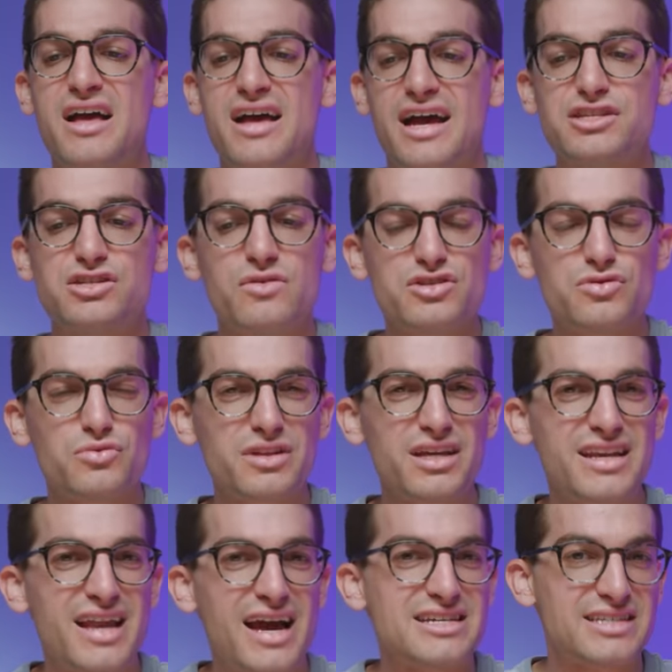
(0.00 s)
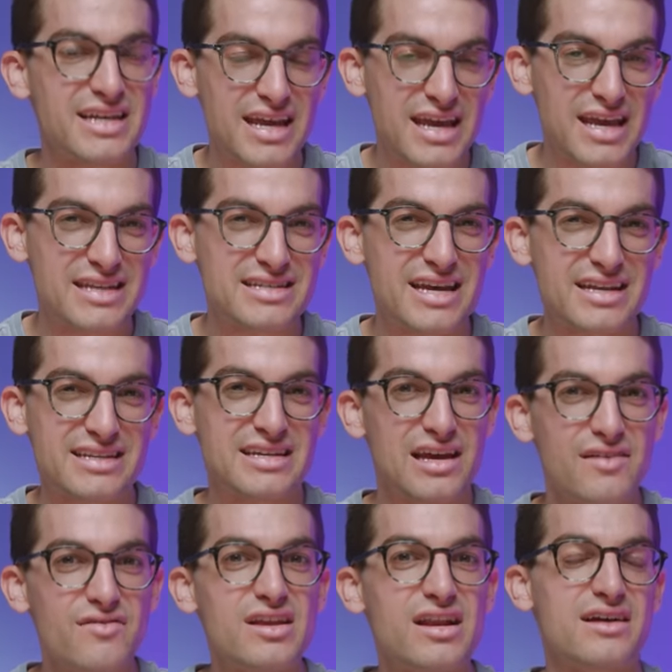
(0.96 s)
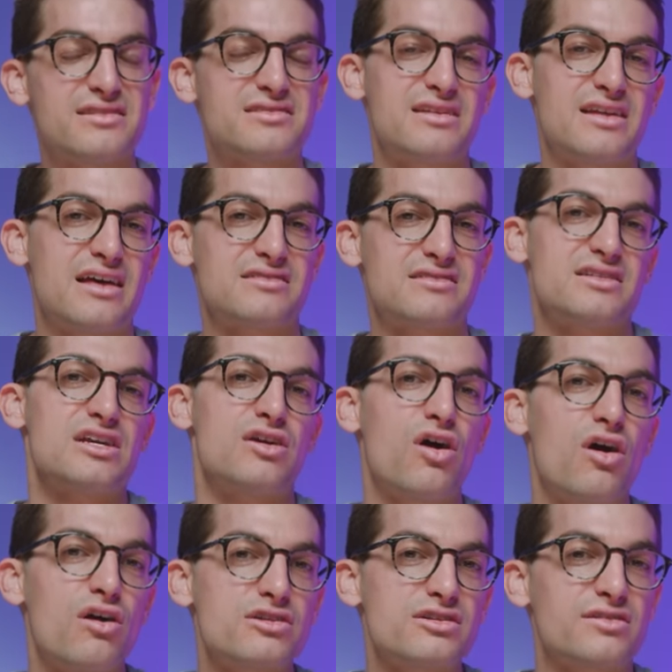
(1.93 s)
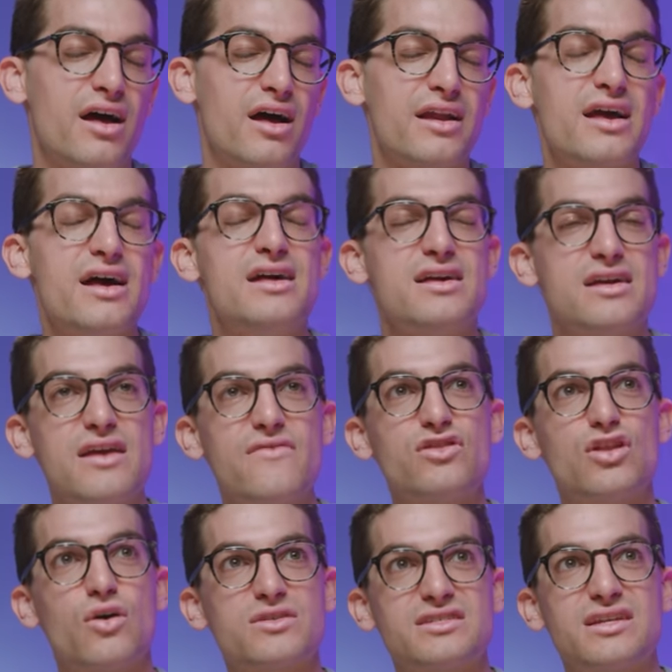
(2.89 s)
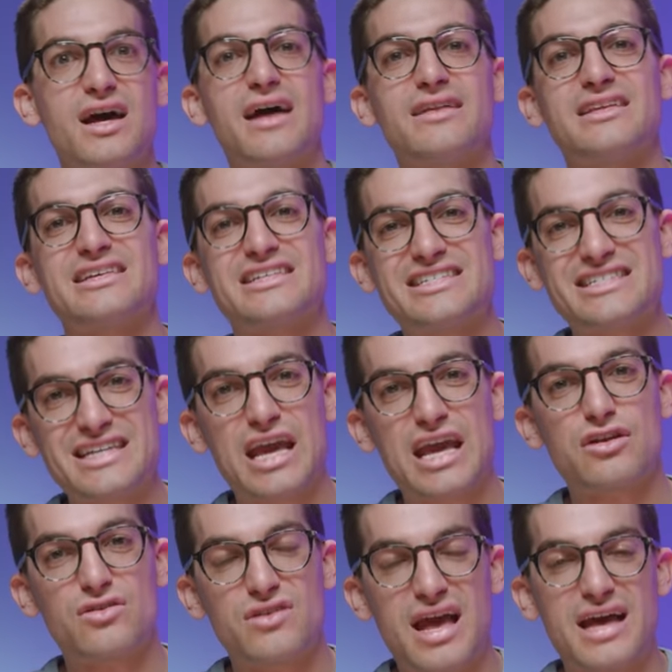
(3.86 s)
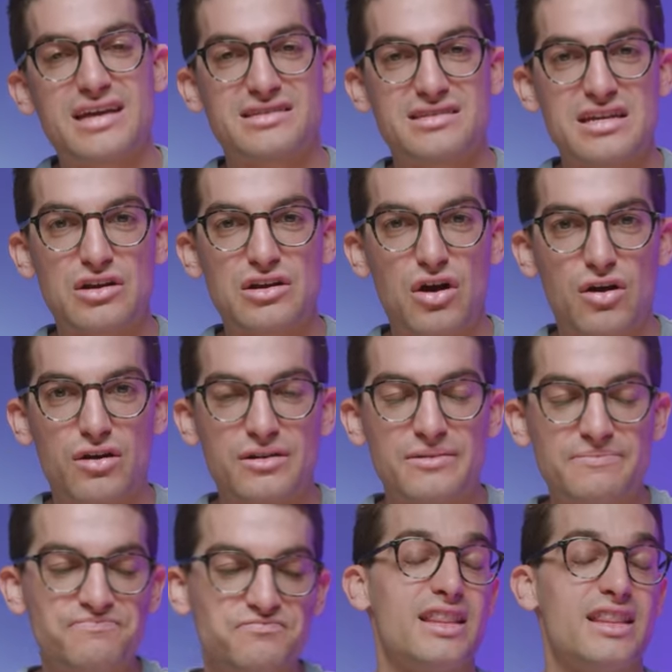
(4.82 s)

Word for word: And so it's a really nice hint at giving us an SD card slot, even though it's not the standard SD card.